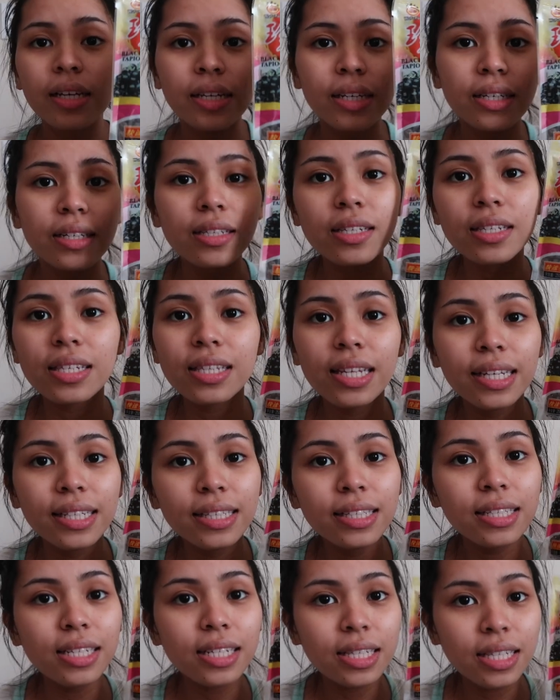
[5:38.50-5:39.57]
the
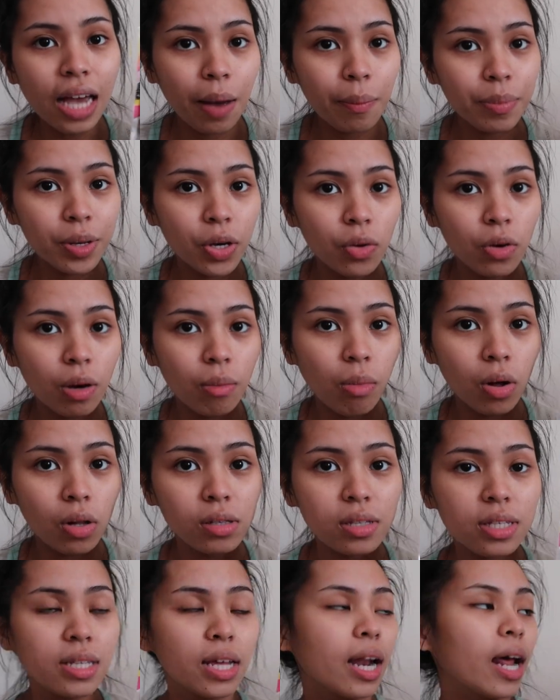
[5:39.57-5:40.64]
instant tapioca
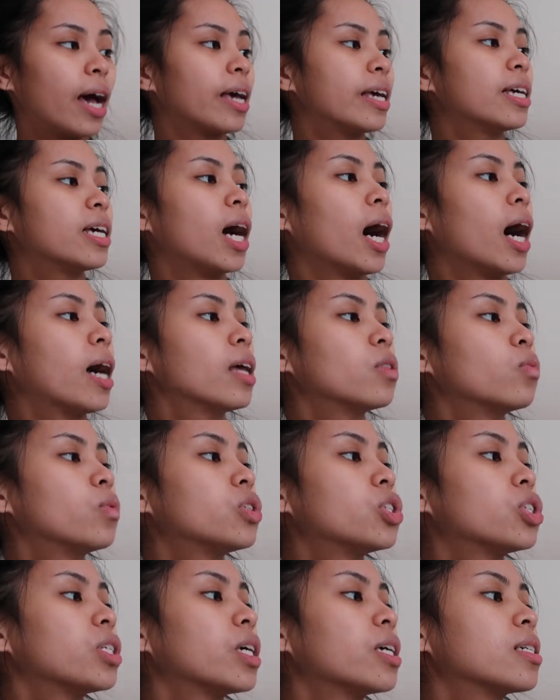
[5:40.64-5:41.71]
balls that I got
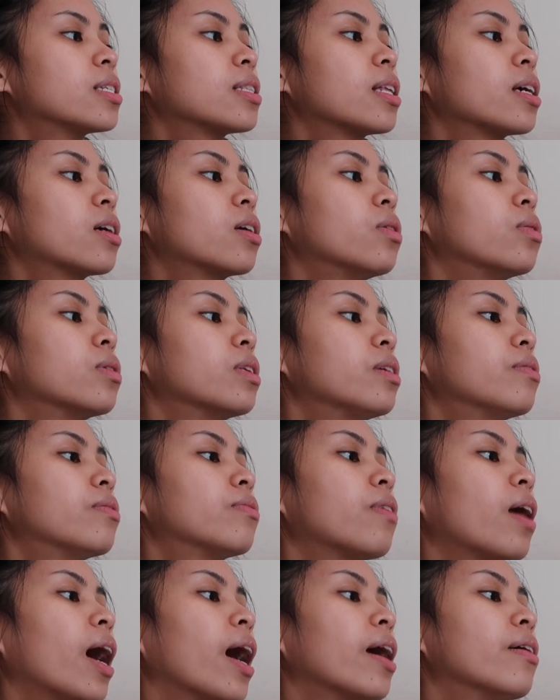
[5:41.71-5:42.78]
which takes like only
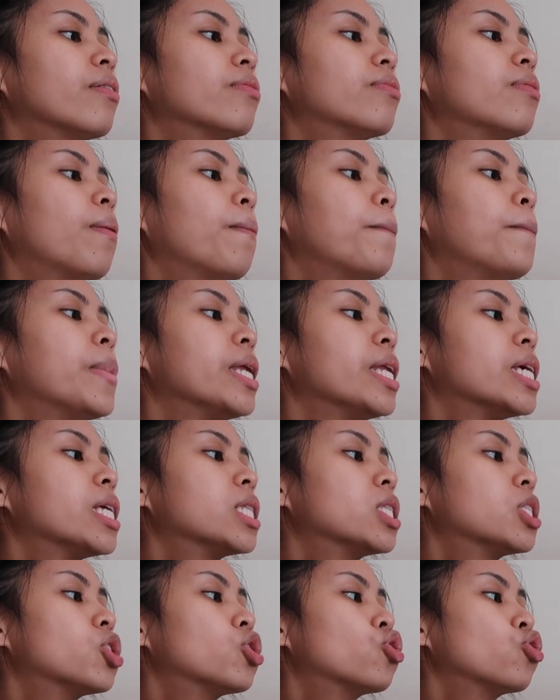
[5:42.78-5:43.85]
five
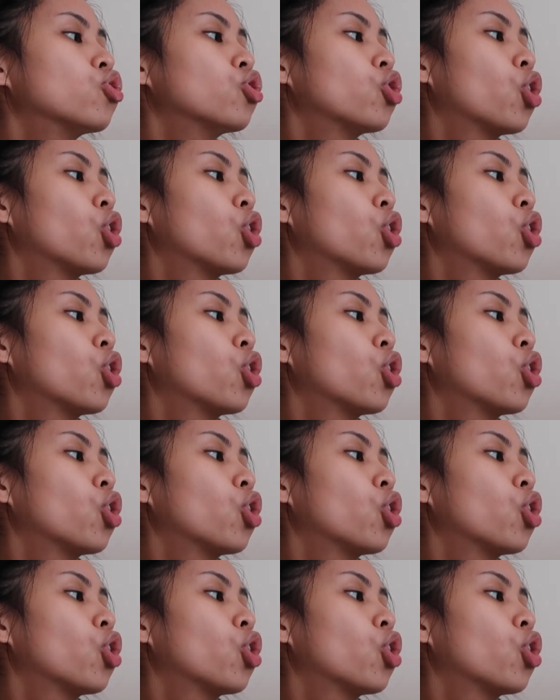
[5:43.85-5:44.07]
minutes to